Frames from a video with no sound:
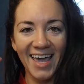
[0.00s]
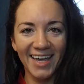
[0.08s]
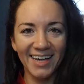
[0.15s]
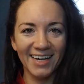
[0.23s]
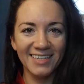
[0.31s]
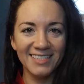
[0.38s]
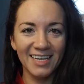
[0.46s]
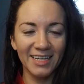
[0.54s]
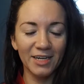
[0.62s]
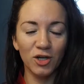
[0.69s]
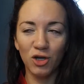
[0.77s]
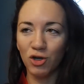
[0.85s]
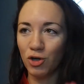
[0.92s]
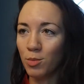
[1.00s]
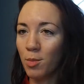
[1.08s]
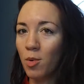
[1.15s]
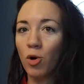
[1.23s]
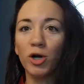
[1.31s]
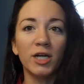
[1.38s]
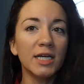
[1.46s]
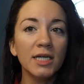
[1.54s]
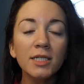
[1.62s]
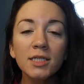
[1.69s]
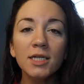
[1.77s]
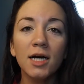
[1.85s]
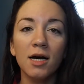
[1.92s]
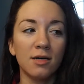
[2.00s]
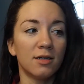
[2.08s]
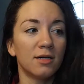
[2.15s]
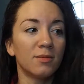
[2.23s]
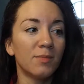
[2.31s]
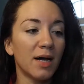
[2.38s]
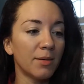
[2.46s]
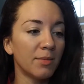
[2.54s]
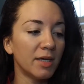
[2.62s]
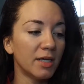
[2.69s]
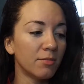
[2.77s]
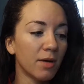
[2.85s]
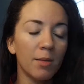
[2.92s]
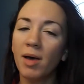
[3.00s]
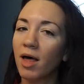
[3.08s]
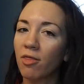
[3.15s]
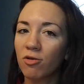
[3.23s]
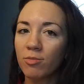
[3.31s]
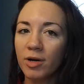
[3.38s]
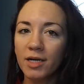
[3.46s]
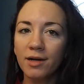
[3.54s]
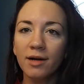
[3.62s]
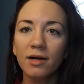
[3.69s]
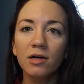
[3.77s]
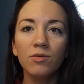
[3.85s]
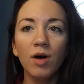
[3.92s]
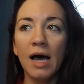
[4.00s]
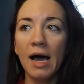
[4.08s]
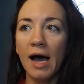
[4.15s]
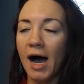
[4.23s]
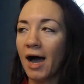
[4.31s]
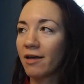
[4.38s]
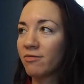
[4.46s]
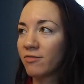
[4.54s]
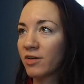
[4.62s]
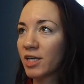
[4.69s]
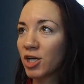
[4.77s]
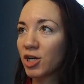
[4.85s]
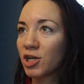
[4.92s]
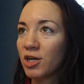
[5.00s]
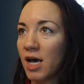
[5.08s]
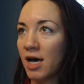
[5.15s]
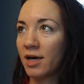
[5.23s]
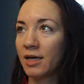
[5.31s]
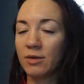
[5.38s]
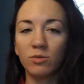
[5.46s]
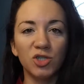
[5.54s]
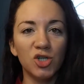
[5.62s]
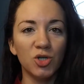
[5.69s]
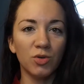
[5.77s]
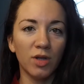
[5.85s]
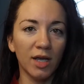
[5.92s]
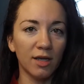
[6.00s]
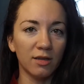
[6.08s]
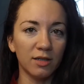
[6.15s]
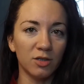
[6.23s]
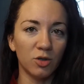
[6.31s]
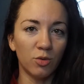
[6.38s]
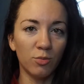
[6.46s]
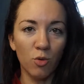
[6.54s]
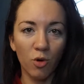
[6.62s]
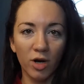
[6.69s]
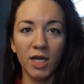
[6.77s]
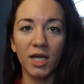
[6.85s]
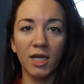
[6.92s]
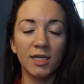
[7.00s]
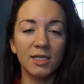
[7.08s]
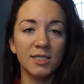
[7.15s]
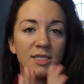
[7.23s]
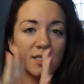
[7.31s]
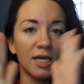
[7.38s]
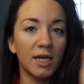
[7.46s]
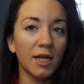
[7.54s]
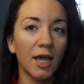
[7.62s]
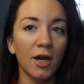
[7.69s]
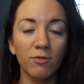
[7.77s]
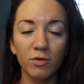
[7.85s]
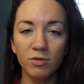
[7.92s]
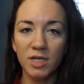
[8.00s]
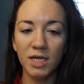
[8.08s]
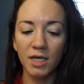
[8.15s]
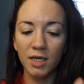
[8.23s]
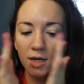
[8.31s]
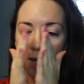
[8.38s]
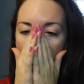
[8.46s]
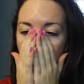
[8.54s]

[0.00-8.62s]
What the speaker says: Hey guys, and good morning. I'm in my bathroom right now. I figured I would do like a little morning skincare routine.